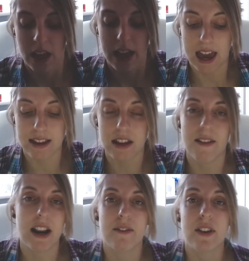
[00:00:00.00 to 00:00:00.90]
Is
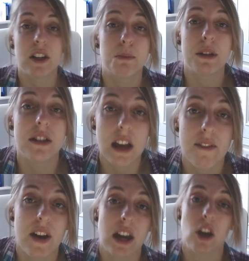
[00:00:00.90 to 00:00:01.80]
there anything
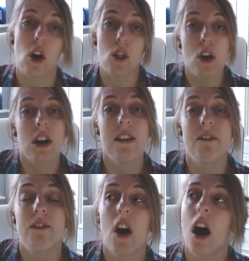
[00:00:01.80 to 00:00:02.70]
specific you're
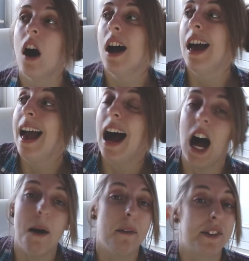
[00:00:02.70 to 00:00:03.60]
looking for?
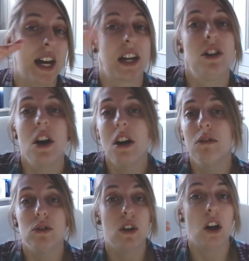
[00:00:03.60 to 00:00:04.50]
I was like,
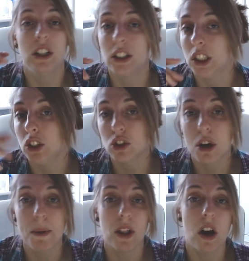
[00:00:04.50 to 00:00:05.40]
no, honestly, just
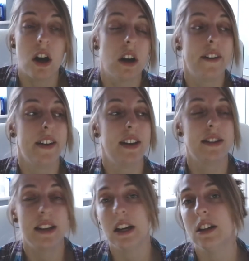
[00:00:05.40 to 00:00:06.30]
come along,
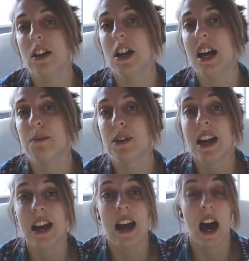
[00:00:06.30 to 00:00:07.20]
sell your turnips.
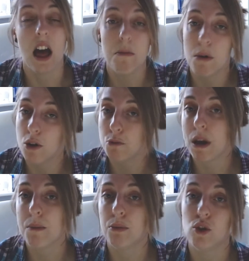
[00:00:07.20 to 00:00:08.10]
And most
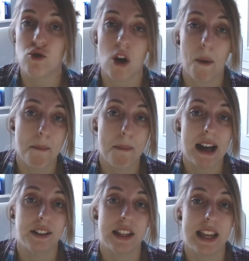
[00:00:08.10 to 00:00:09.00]
people were dropping
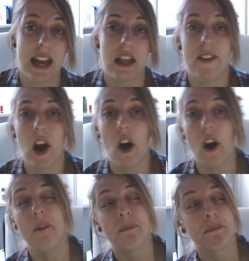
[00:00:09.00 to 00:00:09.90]
bells at the end of it,
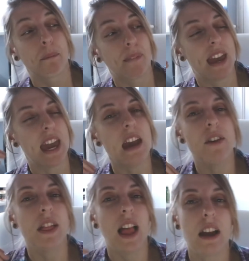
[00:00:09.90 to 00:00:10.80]
or
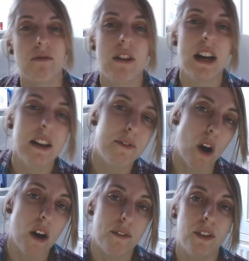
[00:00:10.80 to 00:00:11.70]
even like really
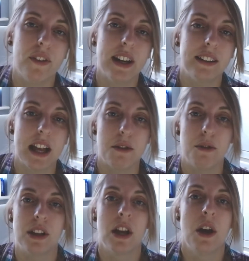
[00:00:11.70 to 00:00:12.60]
thoughtful things, like
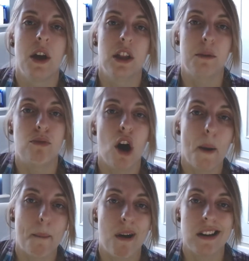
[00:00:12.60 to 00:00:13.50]
they'd
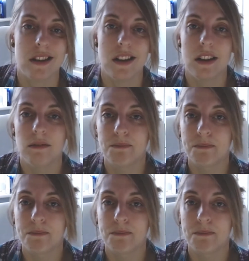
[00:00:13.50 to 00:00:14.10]
brought a present